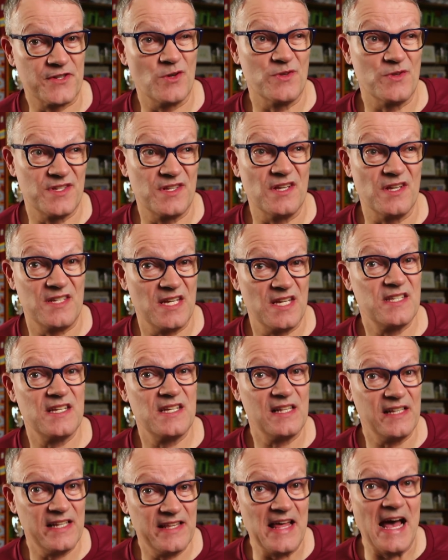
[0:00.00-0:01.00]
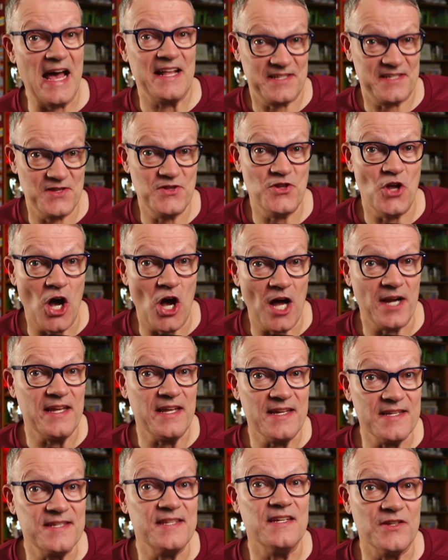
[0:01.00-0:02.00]
So statistically, that's not
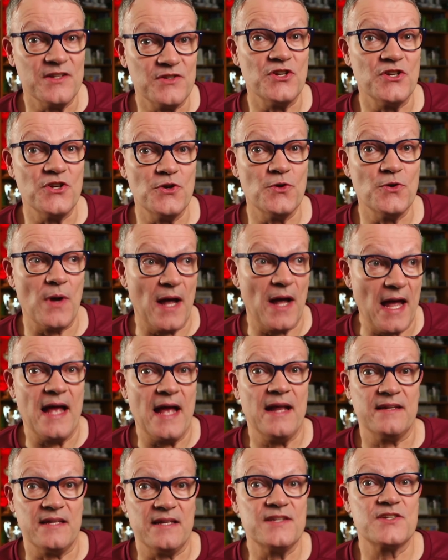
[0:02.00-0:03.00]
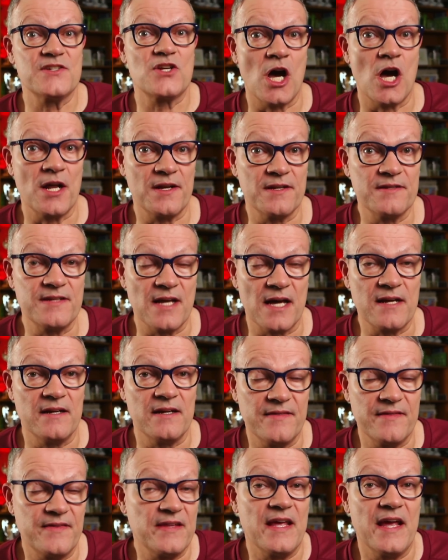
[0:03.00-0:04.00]
easy to do. And he's gone and done
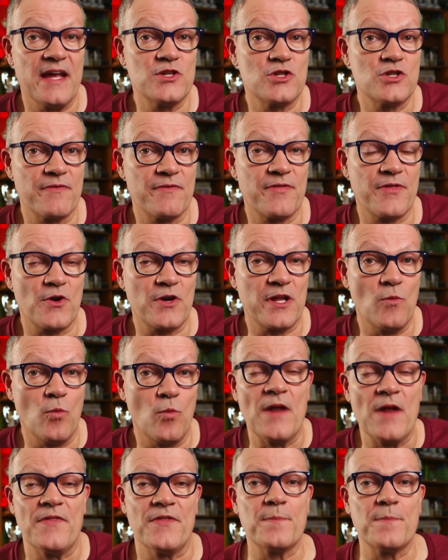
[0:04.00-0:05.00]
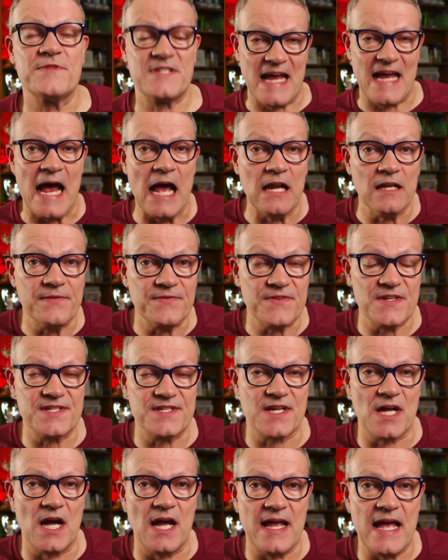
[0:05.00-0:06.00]
it at the age of 31. The talent
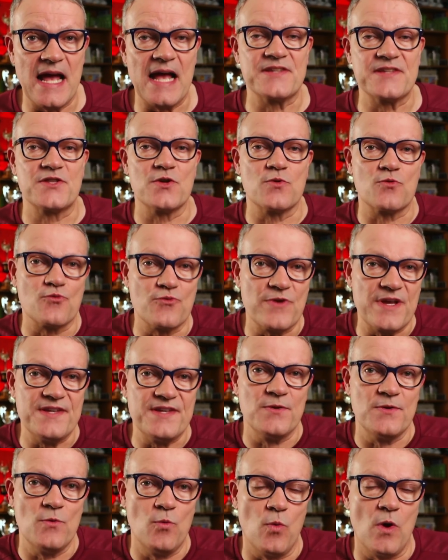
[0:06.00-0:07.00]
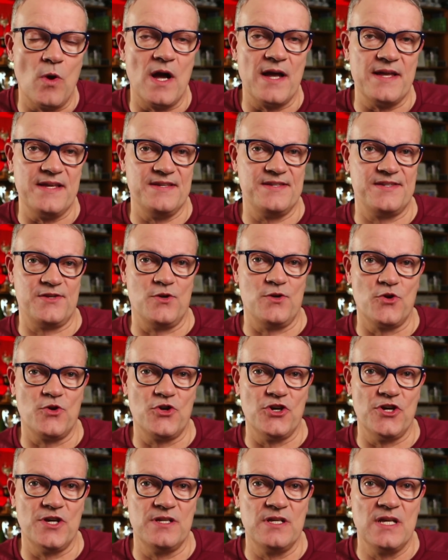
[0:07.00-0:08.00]
this guy has, the reason why he's so
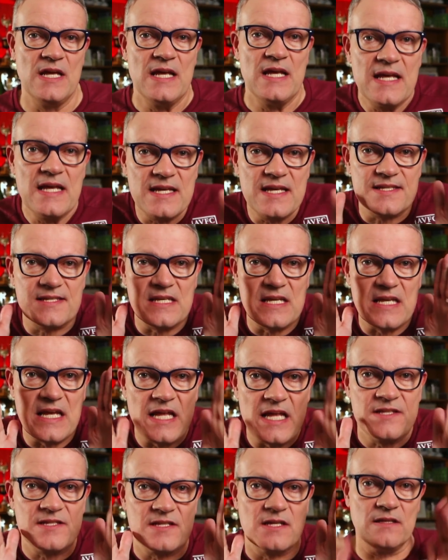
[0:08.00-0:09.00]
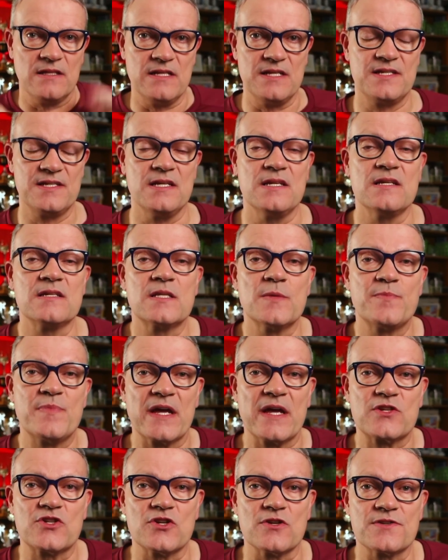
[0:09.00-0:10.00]
good is he instantly sees the
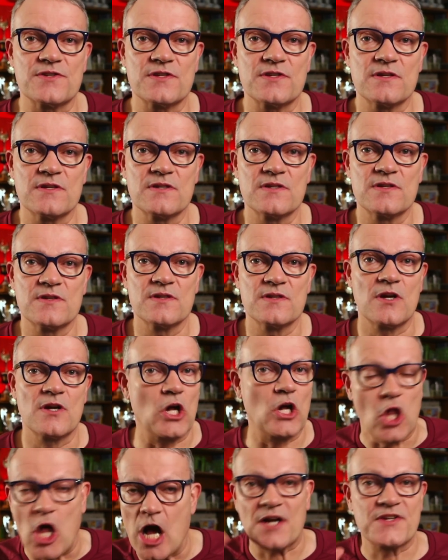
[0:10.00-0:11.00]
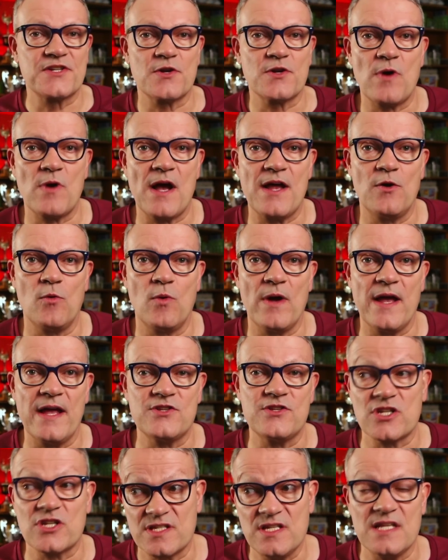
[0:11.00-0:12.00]
pictures, clocks it right
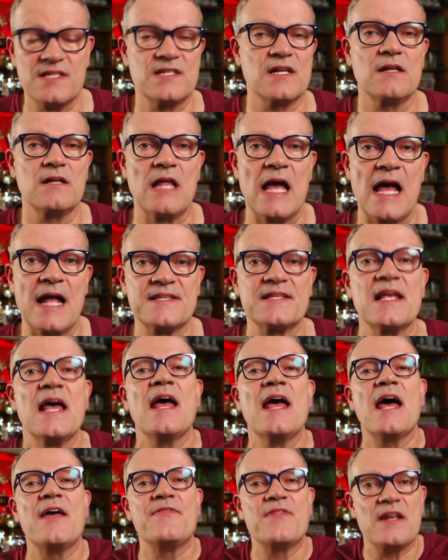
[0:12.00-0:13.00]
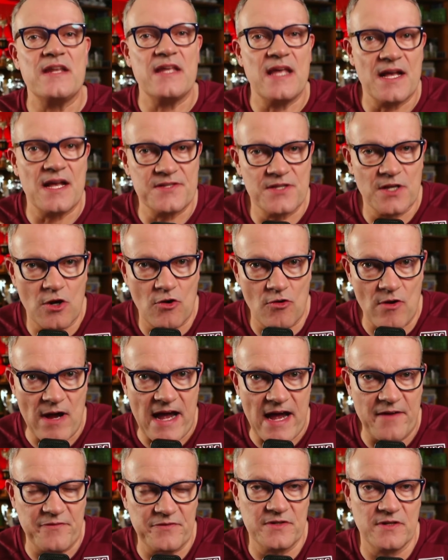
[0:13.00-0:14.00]
away, just needs a glance, and then he has the
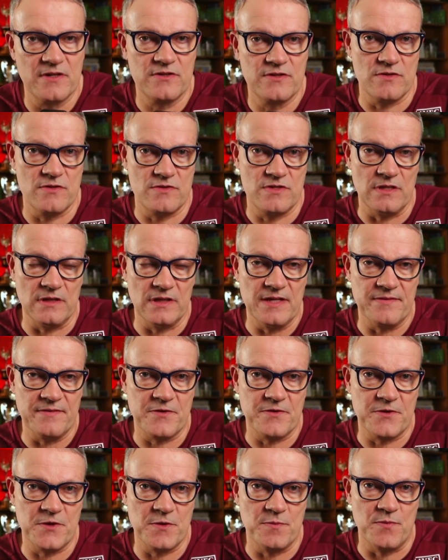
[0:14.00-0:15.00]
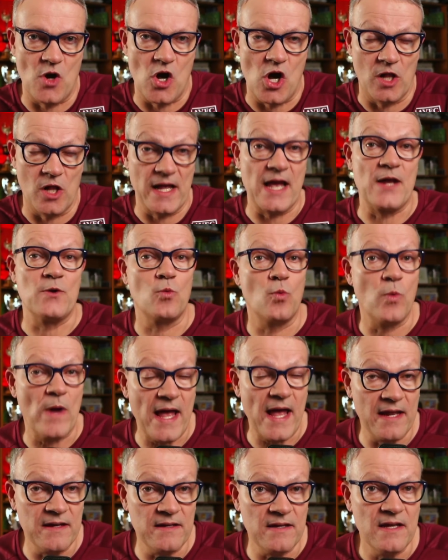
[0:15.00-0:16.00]
craft to deliver the ball. And
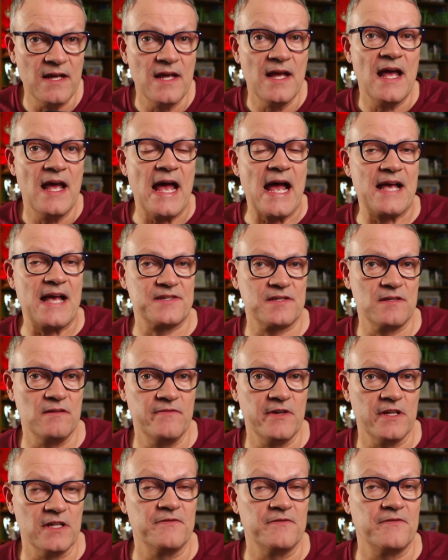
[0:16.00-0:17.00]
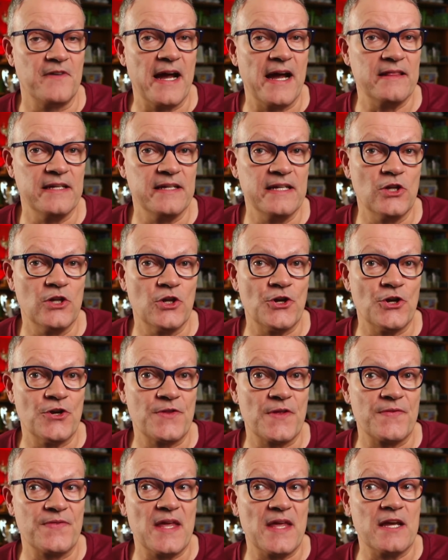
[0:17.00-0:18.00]
when Aston Villa finally
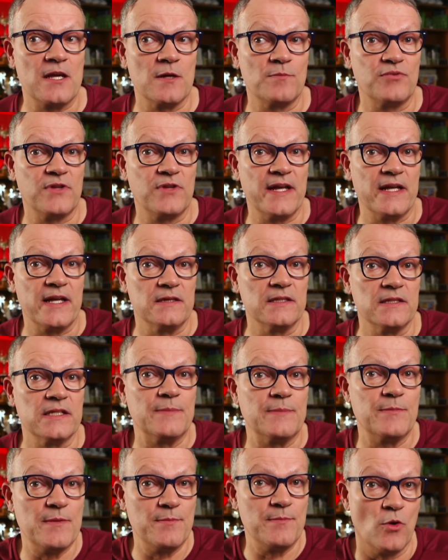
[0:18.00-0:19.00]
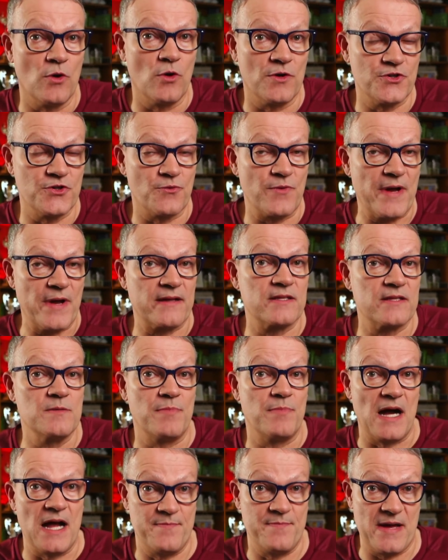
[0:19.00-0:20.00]
learned that they could play a little bit more direct to
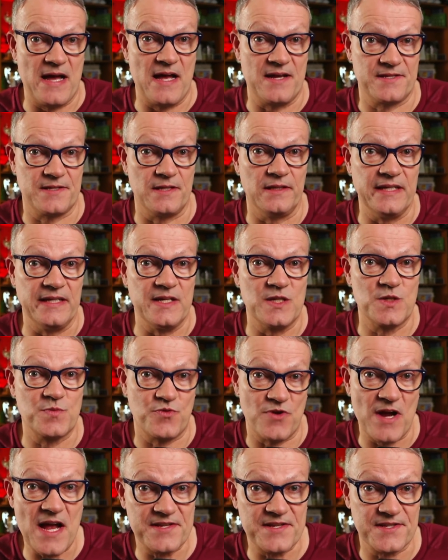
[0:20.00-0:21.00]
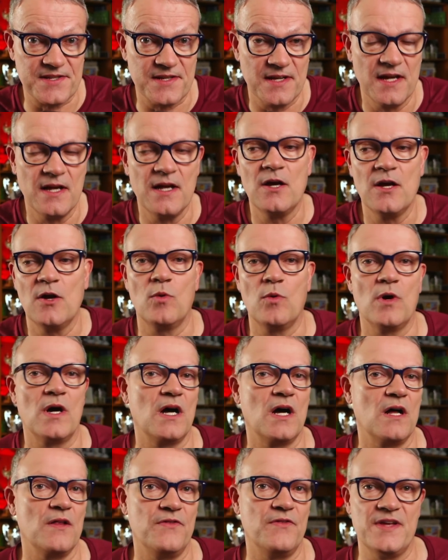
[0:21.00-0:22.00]
bypass the Leeds press,
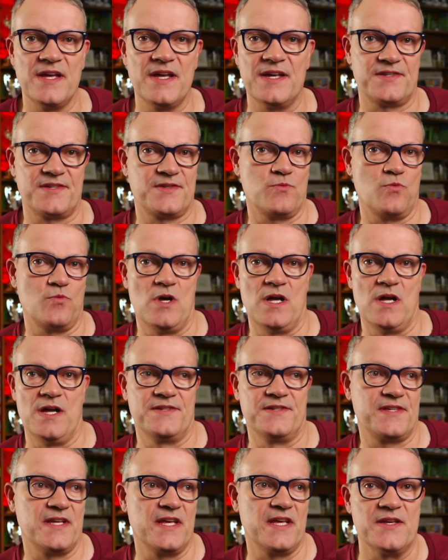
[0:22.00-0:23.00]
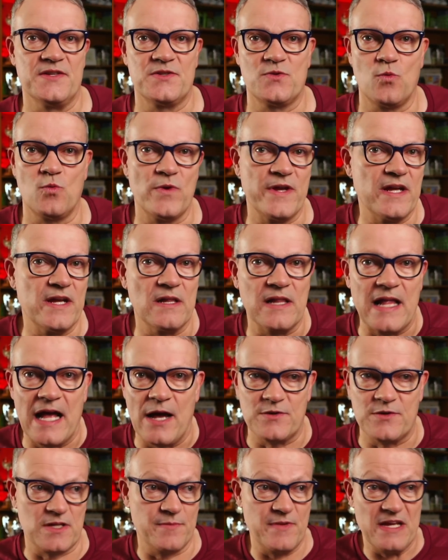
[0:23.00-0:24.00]
well, this was his
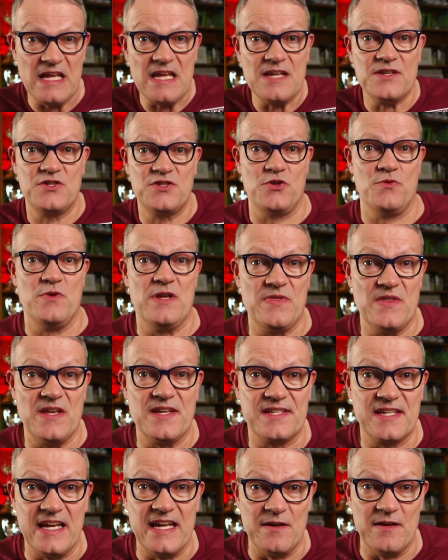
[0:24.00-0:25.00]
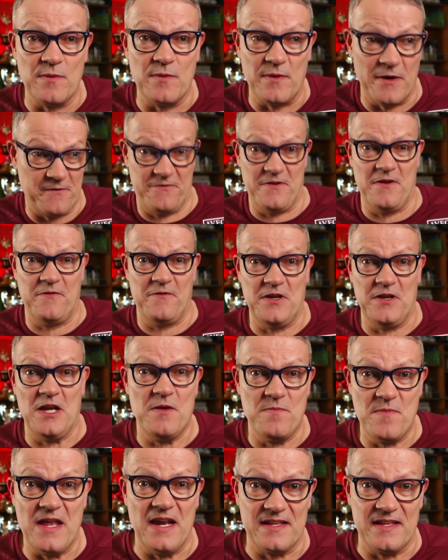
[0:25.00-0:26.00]
wheelhouse. I mean, he's doing this in about
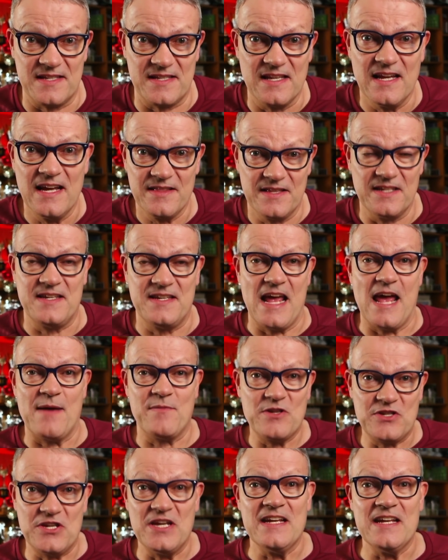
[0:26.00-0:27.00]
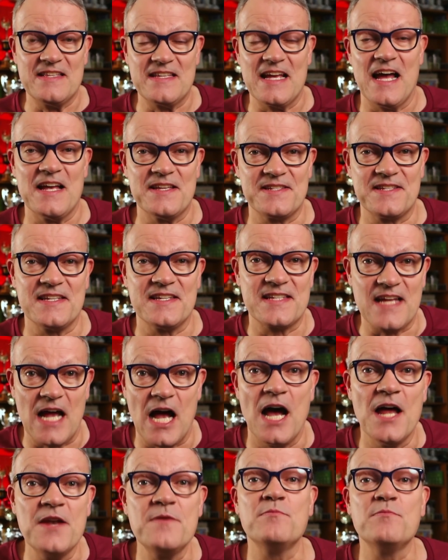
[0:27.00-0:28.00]
15 minutes. The damage he does is
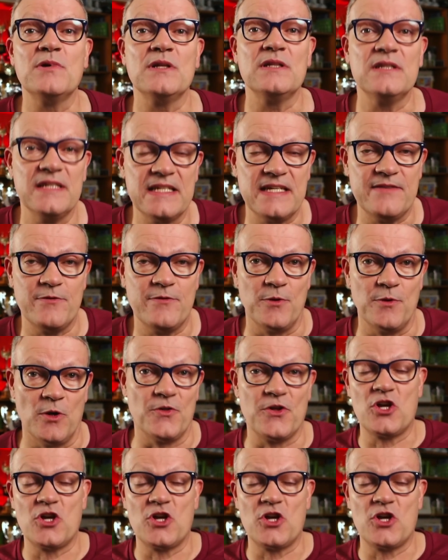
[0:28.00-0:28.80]
unbelievable.